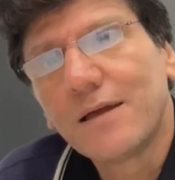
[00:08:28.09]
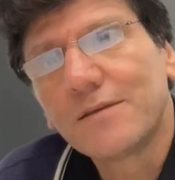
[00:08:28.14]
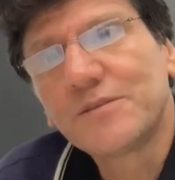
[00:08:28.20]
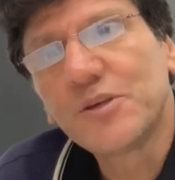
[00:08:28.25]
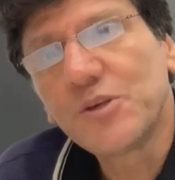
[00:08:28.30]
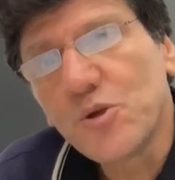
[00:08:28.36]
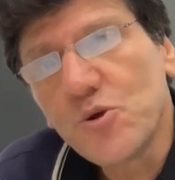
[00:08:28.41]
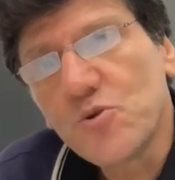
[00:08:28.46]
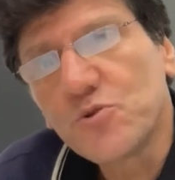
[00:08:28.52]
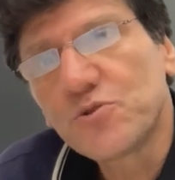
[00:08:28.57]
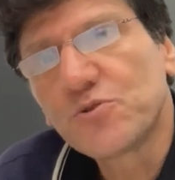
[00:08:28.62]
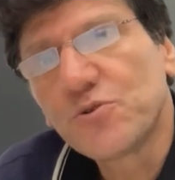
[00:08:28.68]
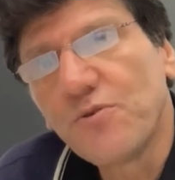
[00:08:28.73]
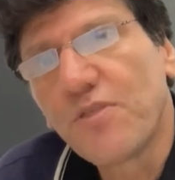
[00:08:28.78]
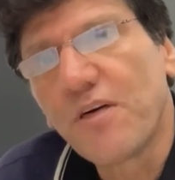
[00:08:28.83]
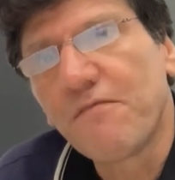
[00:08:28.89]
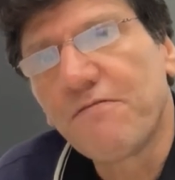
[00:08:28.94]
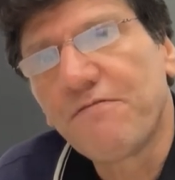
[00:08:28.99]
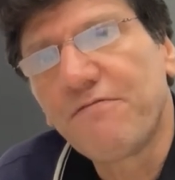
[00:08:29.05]
Due to
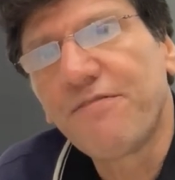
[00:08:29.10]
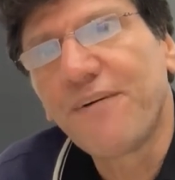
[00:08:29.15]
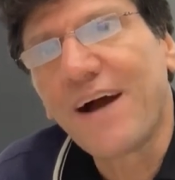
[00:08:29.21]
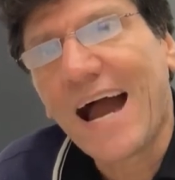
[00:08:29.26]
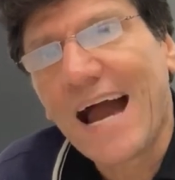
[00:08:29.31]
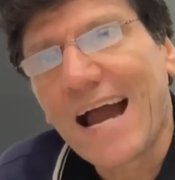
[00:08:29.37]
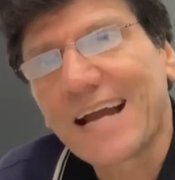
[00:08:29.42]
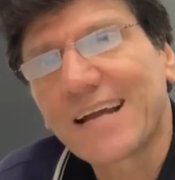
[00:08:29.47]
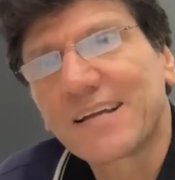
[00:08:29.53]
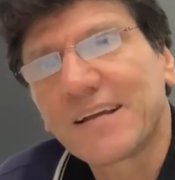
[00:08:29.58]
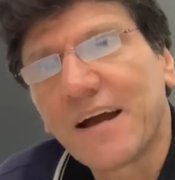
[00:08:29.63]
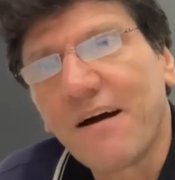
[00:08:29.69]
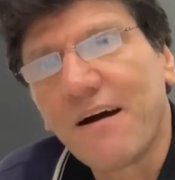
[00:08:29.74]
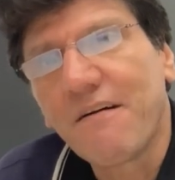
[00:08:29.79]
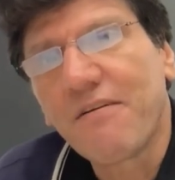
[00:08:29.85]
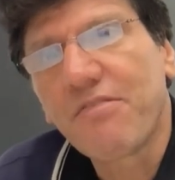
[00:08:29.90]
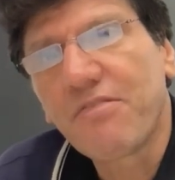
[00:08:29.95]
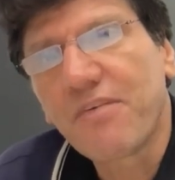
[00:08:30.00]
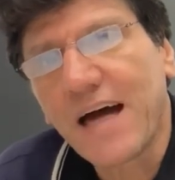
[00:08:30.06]
the fact
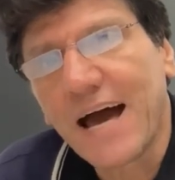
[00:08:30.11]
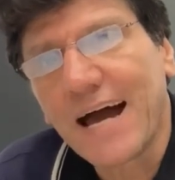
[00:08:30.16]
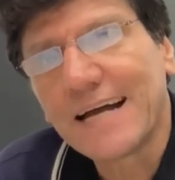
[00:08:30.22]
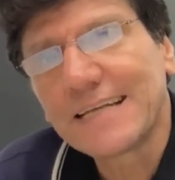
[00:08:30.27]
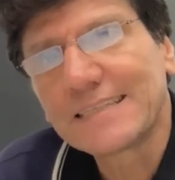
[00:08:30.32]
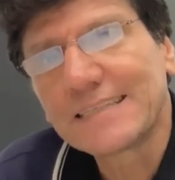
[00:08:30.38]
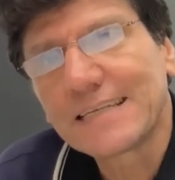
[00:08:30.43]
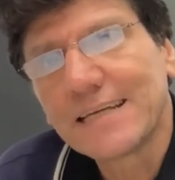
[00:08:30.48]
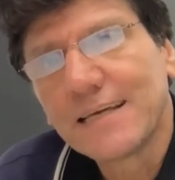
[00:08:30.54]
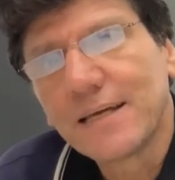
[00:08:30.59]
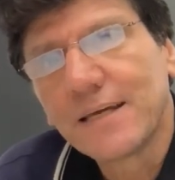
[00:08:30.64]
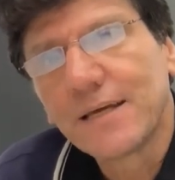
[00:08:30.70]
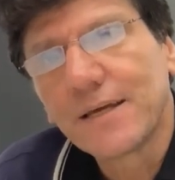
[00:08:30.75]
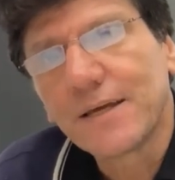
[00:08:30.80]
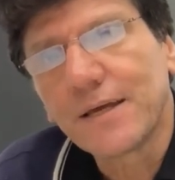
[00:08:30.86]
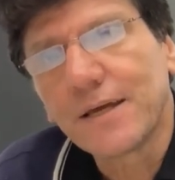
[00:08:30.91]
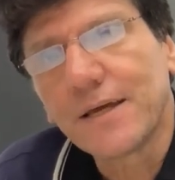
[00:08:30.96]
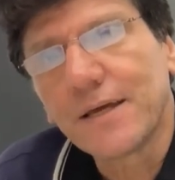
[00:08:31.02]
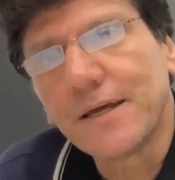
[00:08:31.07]
that
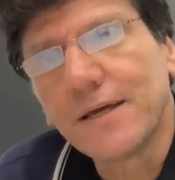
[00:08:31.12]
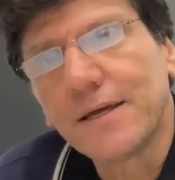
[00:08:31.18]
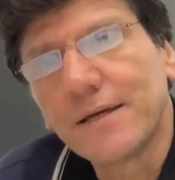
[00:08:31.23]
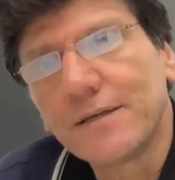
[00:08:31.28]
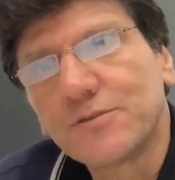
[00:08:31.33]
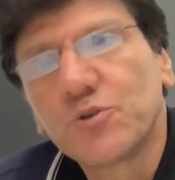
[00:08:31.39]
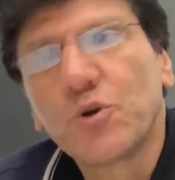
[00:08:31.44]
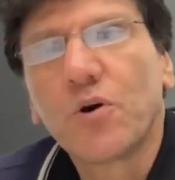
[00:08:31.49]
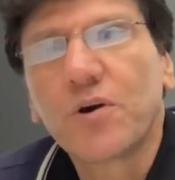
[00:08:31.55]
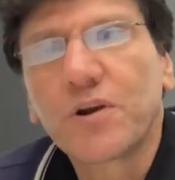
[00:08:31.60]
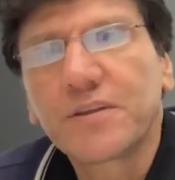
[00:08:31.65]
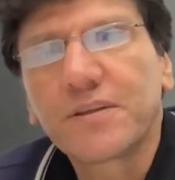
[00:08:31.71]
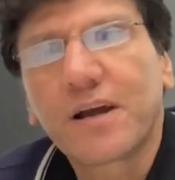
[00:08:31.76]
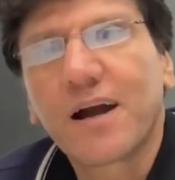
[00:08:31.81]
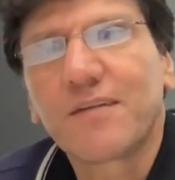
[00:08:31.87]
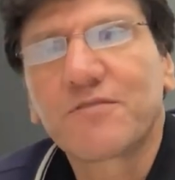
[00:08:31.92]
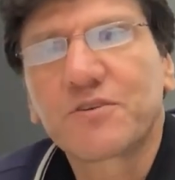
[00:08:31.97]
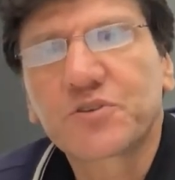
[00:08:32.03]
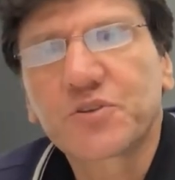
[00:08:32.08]
during the
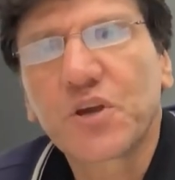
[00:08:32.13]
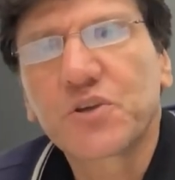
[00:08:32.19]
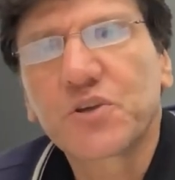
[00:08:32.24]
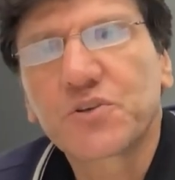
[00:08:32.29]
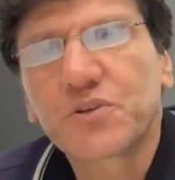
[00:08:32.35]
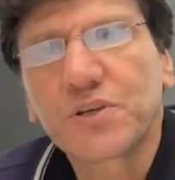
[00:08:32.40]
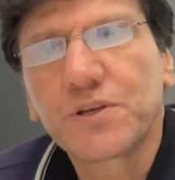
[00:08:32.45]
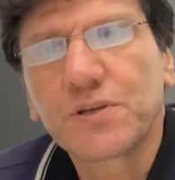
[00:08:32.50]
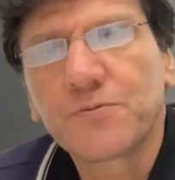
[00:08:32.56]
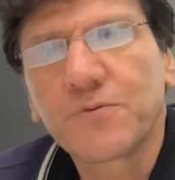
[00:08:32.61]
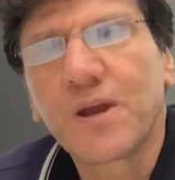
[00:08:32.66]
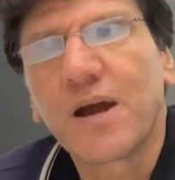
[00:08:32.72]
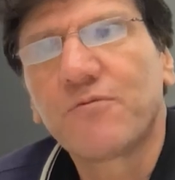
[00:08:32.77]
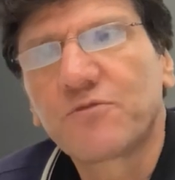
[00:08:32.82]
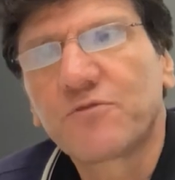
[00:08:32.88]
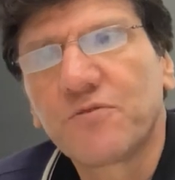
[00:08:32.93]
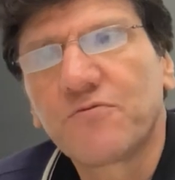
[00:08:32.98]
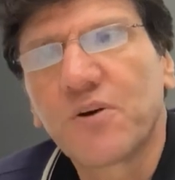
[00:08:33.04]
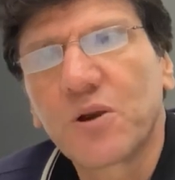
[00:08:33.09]
conversation we have
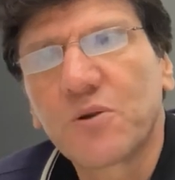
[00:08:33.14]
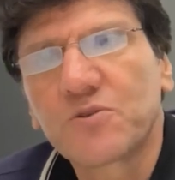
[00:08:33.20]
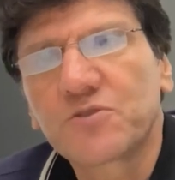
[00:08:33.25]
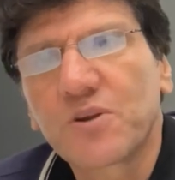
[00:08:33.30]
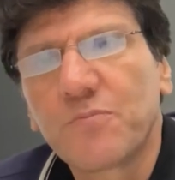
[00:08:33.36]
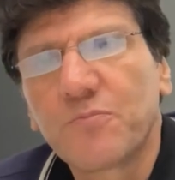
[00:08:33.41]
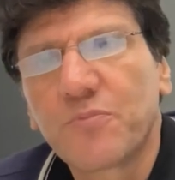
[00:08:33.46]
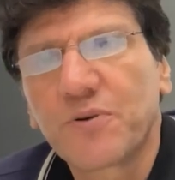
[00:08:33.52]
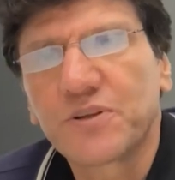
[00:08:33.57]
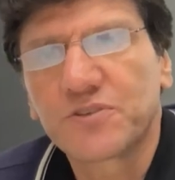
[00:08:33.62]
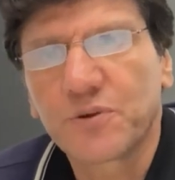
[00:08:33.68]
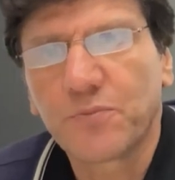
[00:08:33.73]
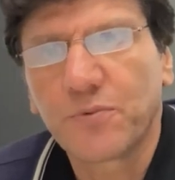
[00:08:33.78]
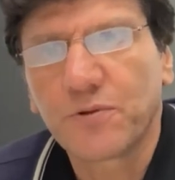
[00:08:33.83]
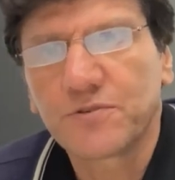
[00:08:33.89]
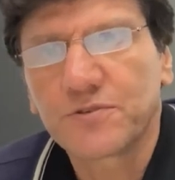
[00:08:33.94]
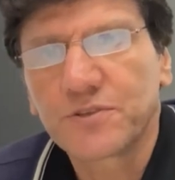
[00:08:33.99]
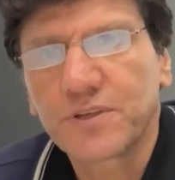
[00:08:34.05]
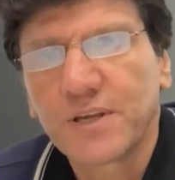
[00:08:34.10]
to follow some
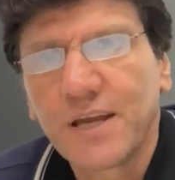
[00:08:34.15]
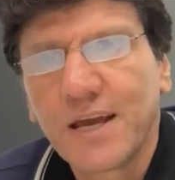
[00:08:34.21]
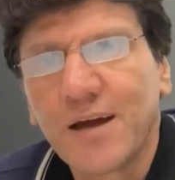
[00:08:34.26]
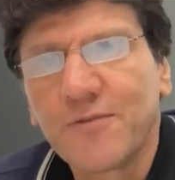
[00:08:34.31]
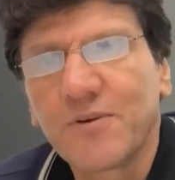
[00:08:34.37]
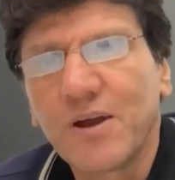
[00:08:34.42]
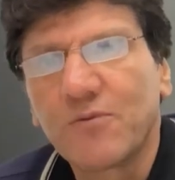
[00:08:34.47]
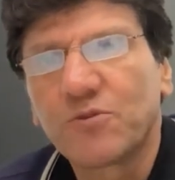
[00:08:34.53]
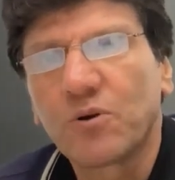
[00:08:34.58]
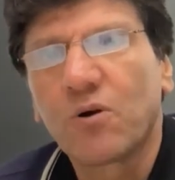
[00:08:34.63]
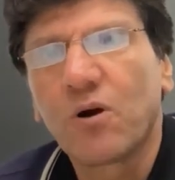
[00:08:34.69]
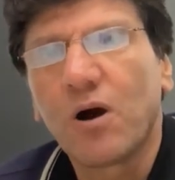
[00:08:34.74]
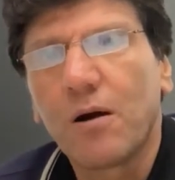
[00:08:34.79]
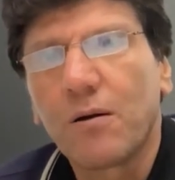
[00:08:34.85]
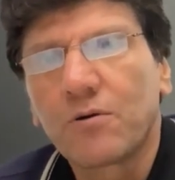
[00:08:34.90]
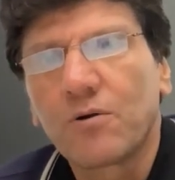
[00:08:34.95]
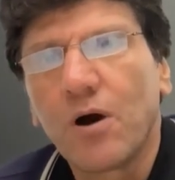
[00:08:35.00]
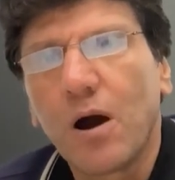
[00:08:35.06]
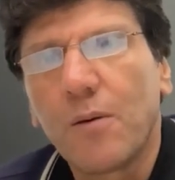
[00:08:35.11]
principles, and we have to
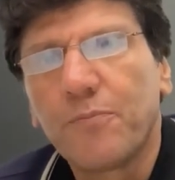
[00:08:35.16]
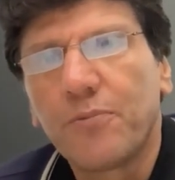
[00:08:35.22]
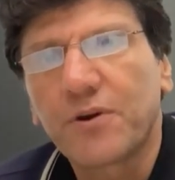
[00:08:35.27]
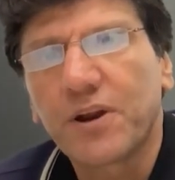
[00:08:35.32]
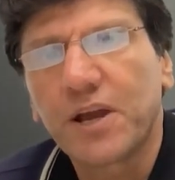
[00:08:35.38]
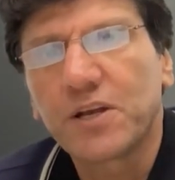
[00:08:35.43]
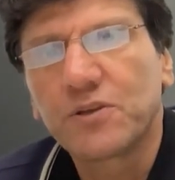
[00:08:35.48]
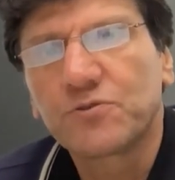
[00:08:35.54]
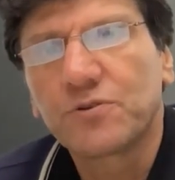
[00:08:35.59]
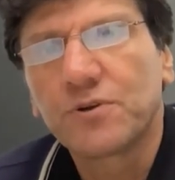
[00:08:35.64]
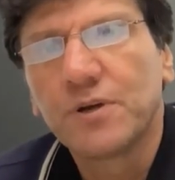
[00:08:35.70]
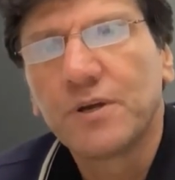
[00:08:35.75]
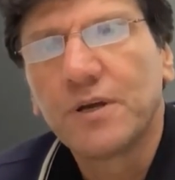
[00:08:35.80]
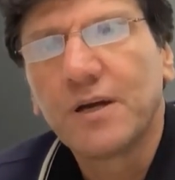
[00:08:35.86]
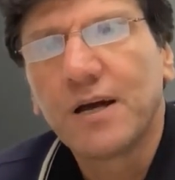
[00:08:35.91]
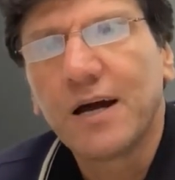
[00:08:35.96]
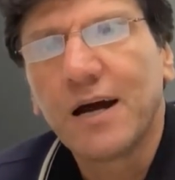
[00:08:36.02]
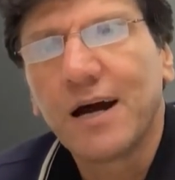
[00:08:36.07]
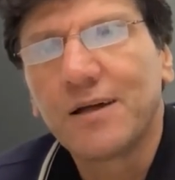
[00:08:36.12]
cooperate
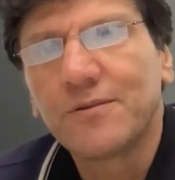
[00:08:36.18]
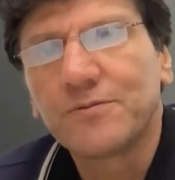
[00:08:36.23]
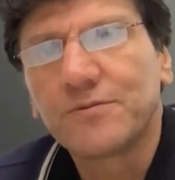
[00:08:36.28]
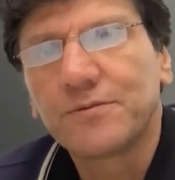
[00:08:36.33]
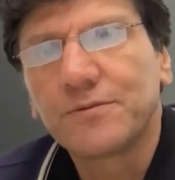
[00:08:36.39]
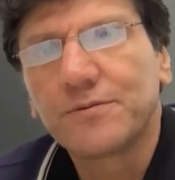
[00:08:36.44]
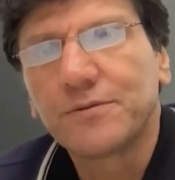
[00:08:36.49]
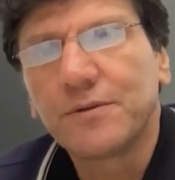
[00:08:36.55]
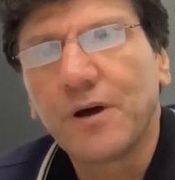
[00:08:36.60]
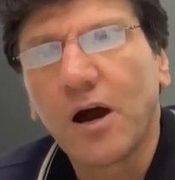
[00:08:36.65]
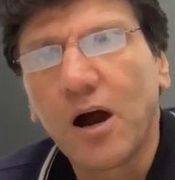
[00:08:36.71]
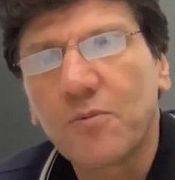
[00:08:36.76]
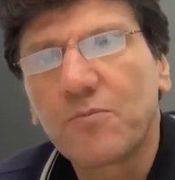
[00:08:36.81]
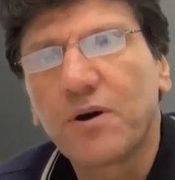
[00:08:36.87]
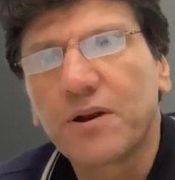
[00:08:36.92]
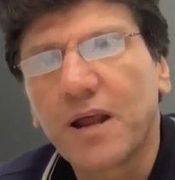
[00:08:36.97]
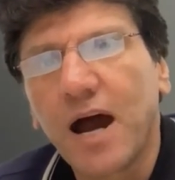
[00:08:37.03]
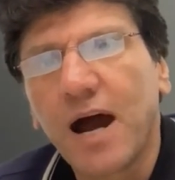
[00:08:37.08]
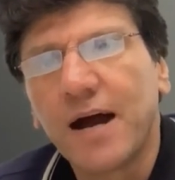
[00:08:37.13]
and
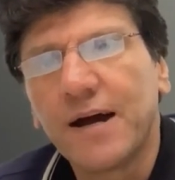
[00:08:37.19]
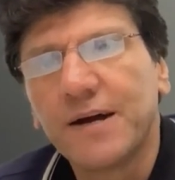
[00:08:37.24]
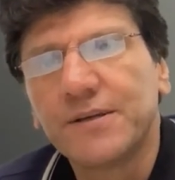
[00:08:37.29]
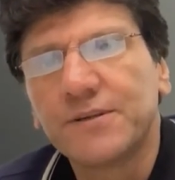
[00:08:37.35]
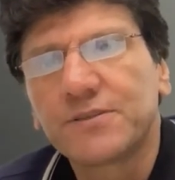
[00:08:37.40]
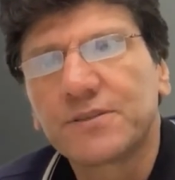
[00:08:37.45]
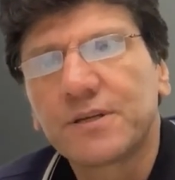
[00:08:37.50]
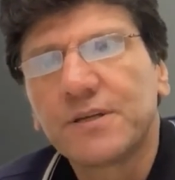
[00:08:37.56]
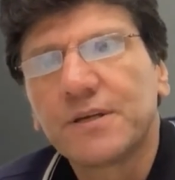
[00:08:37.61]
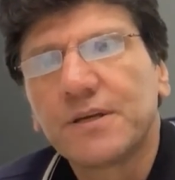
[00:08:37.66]
harmonize